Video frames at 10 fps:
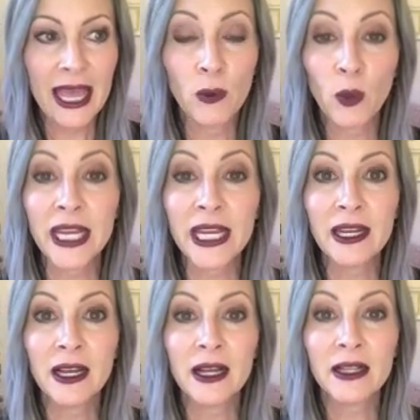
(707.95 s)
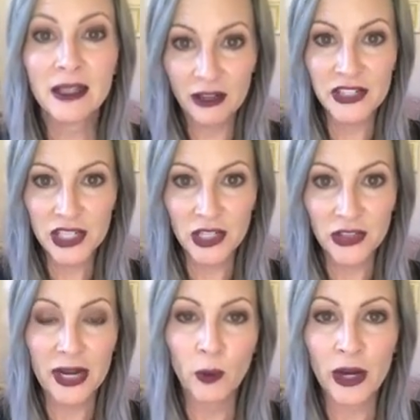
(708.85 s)
and we love each
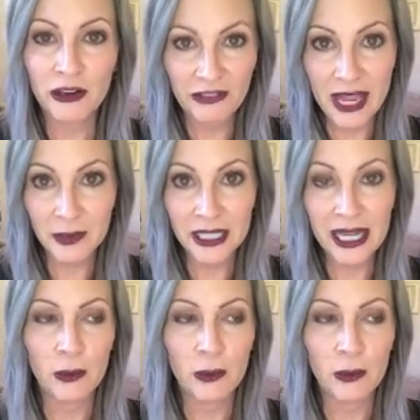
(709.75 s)
other, and we are family,